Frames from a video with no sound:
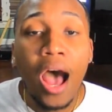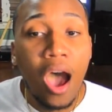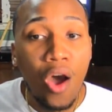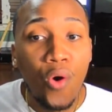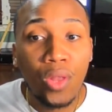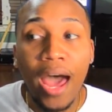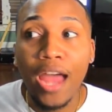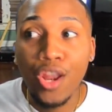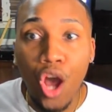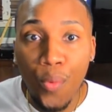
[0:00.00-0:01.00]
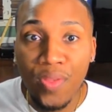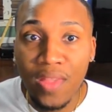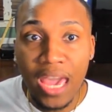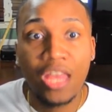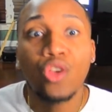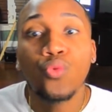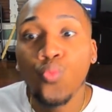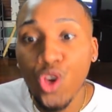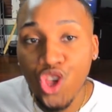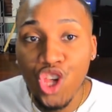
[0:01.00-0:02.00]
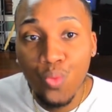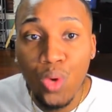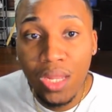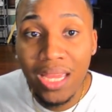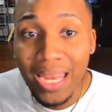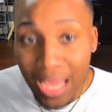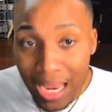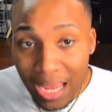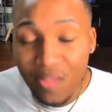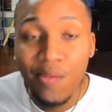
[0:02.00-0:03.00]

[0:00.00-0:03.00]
All I know is that what she really needed